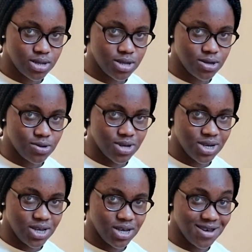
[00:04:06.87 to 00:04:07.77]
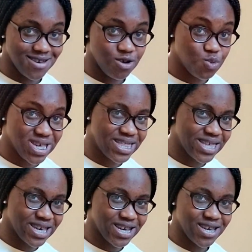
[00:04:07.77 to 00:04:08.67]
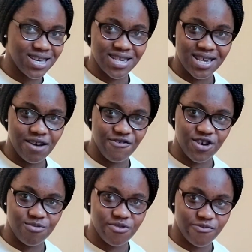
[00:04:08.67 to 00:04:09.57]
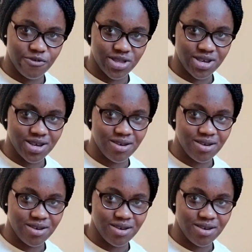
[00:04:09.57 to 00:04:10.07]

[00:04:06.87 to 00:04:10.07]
So in here we think is half a cup of butter,